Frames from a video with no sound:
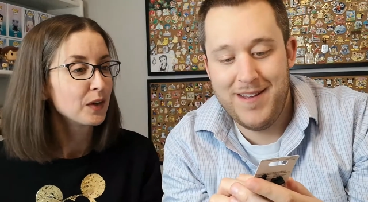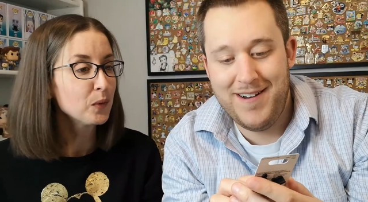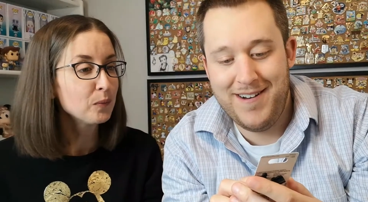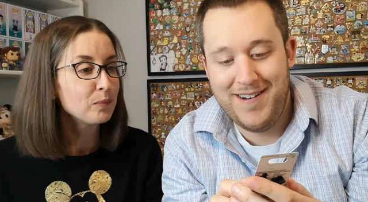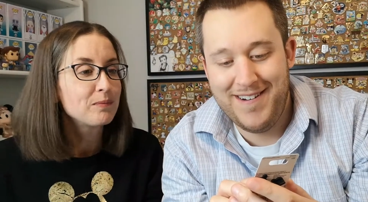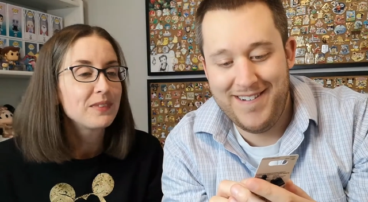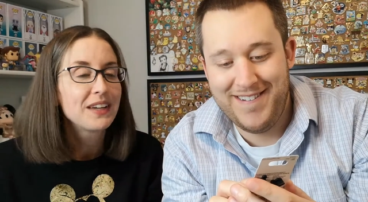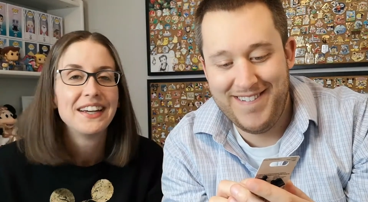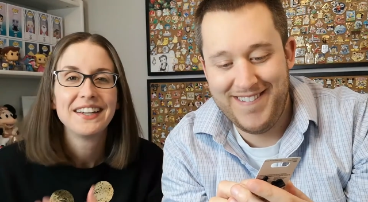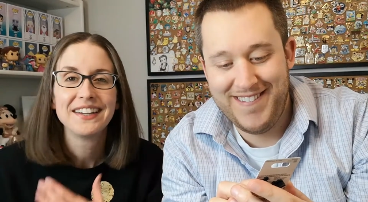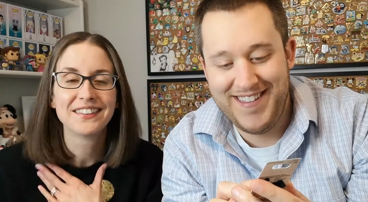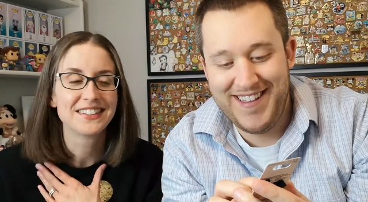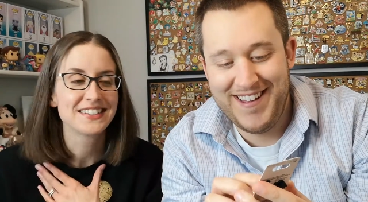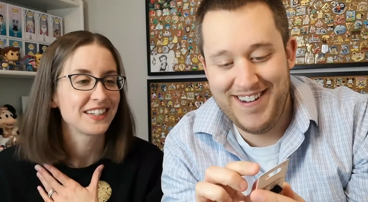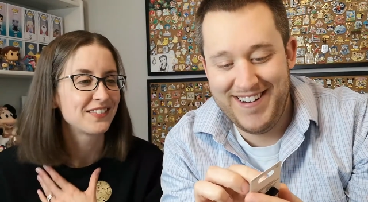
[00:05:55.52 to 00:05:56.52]
Speaker 1: Oh,
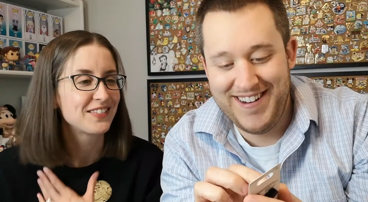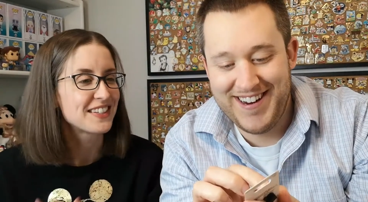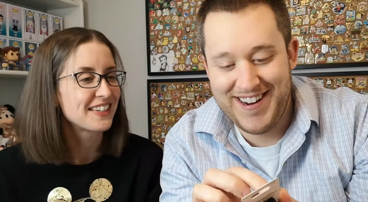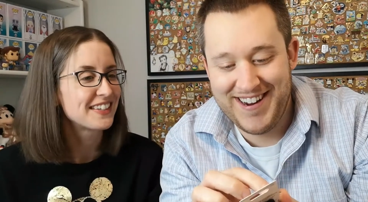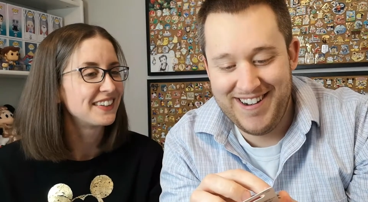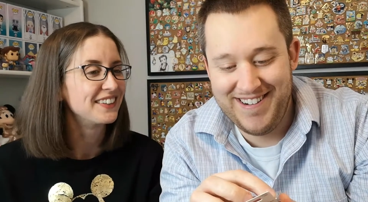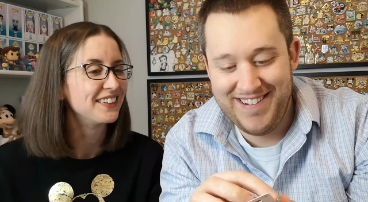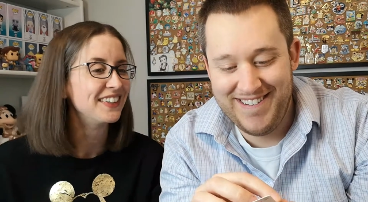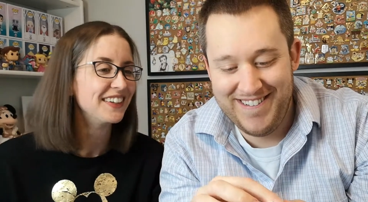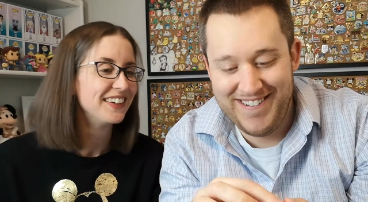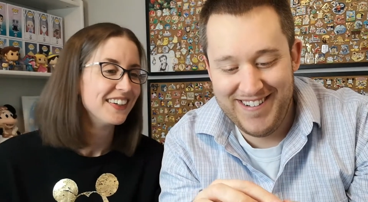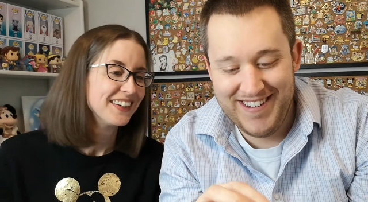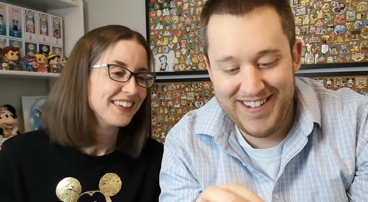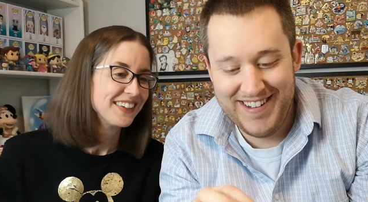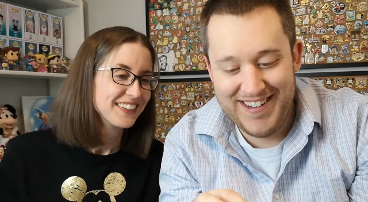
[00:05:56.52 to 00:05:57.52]
he was there you
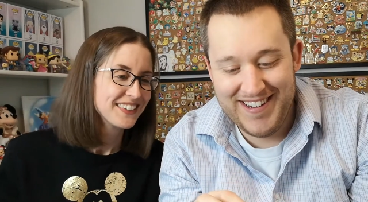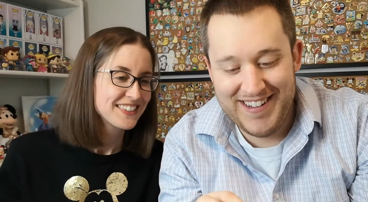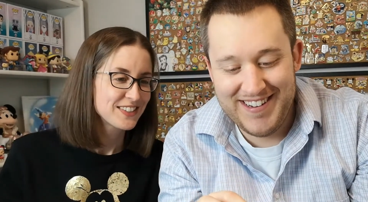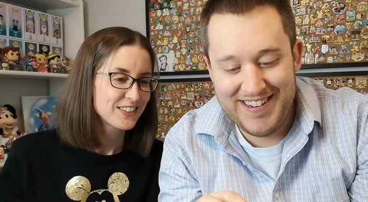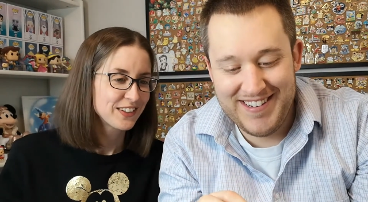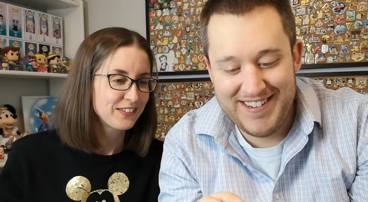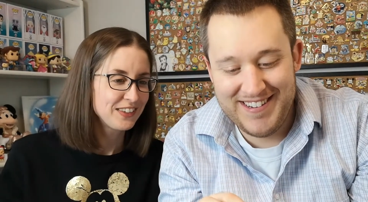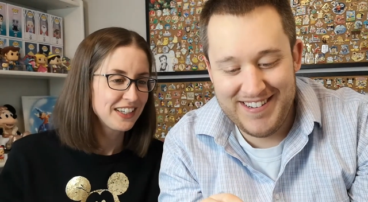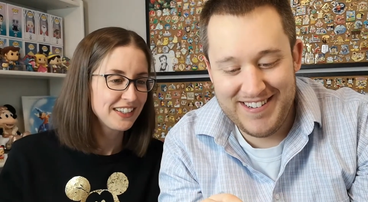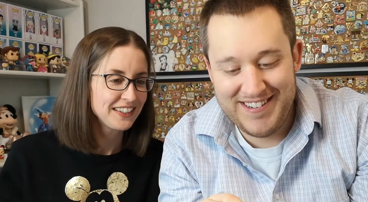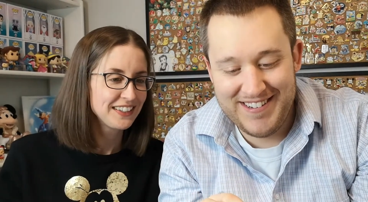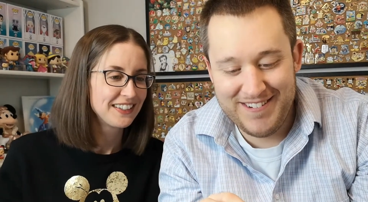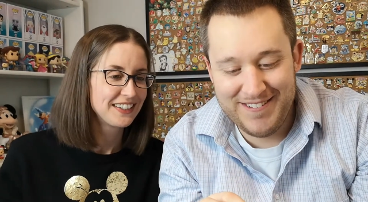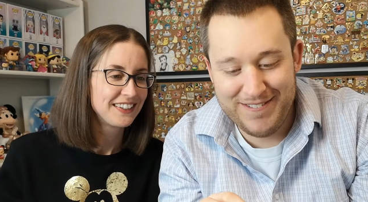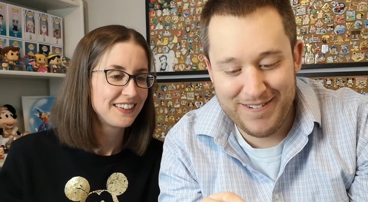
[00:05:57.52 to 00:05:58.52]
go. Sorry,
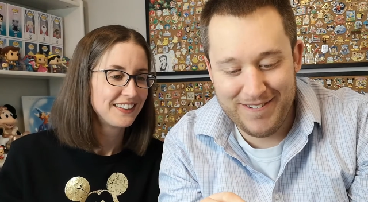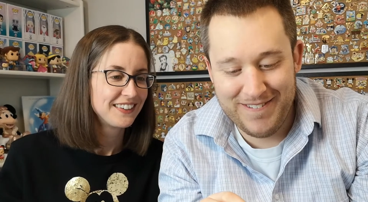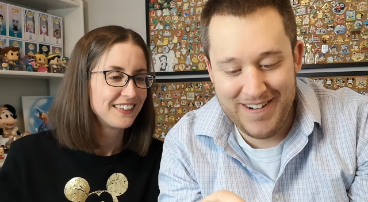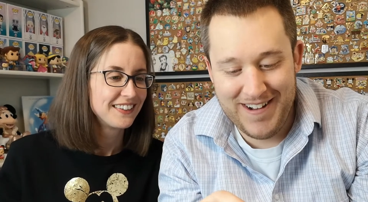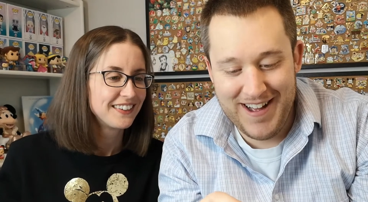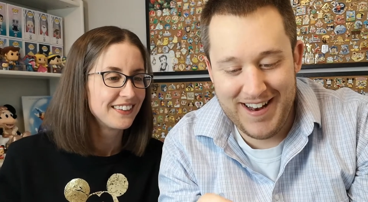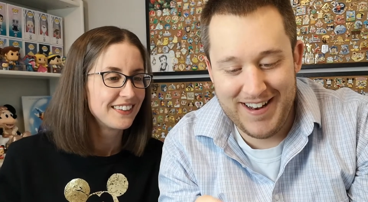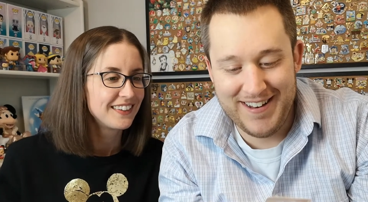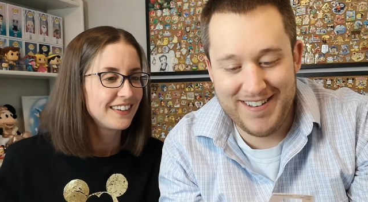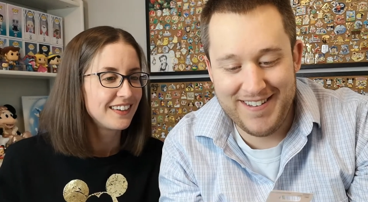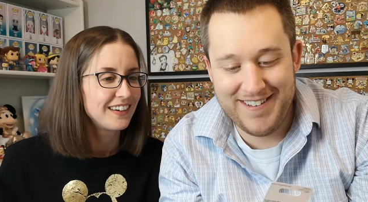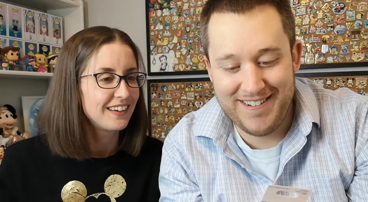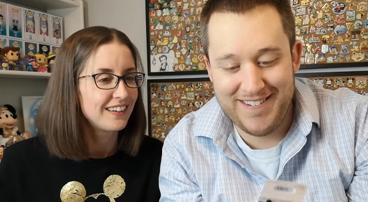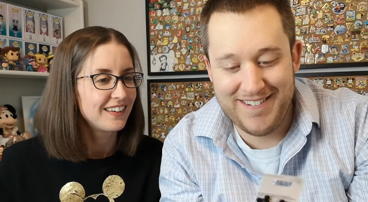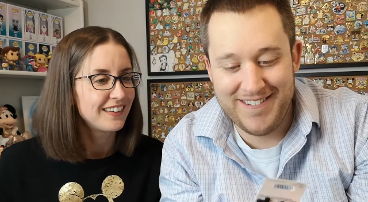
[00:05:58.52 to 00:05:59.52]
man. 2 for 1.
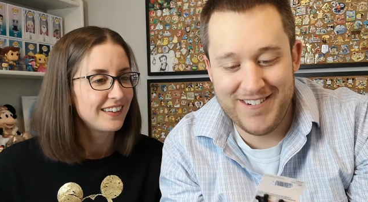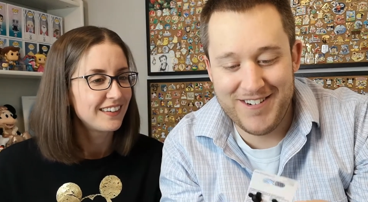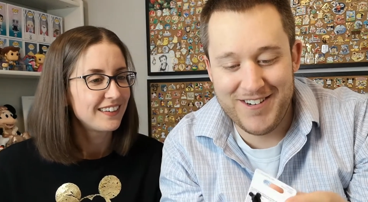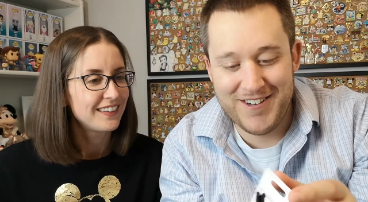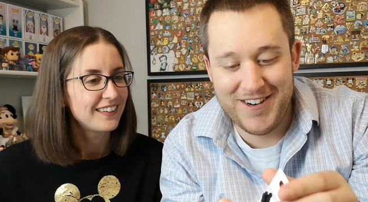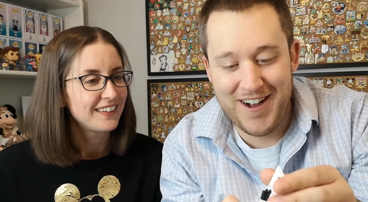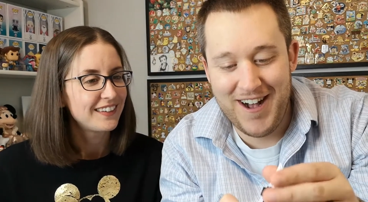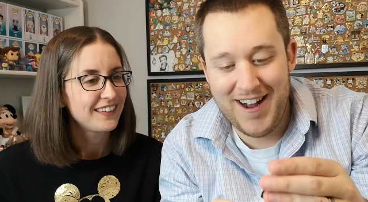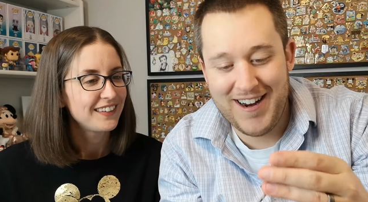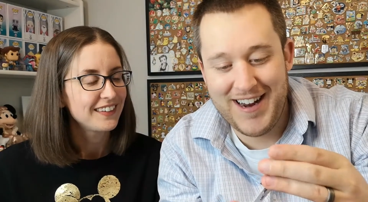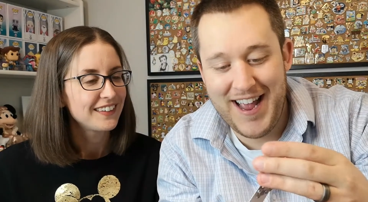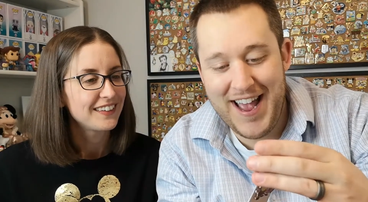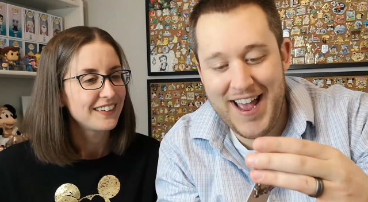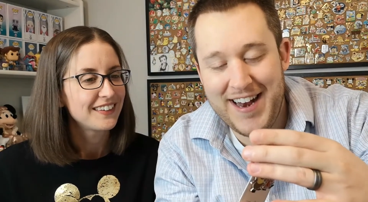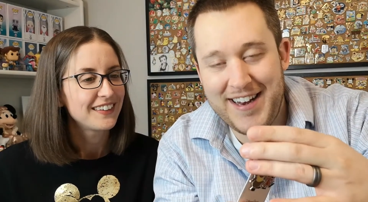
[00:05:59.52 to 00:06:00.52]
So
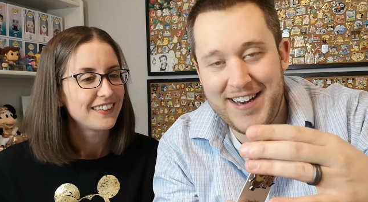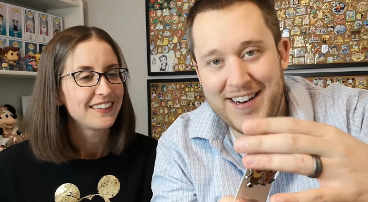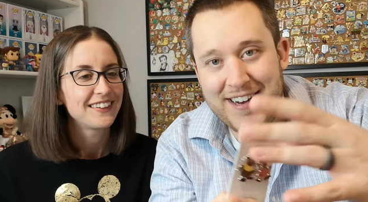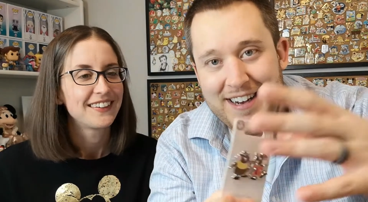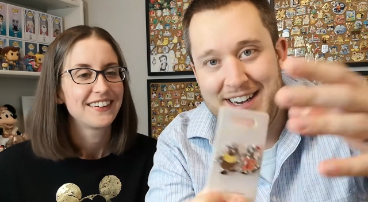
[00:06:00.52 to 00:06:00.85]
Jacques and